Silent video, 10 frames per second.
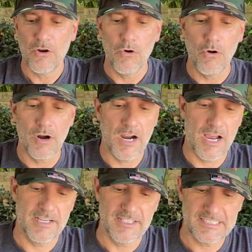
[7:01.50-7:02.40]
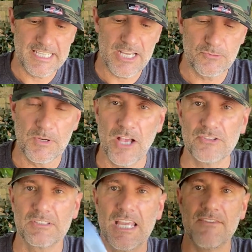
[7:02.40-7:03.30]
or in this case, we
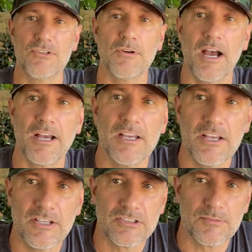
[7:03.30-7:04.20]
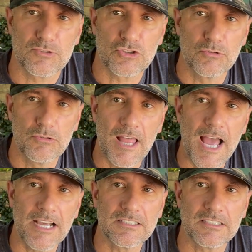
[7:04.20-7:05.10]
also gave you some screw
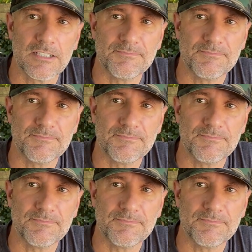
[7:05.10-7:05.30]
locks.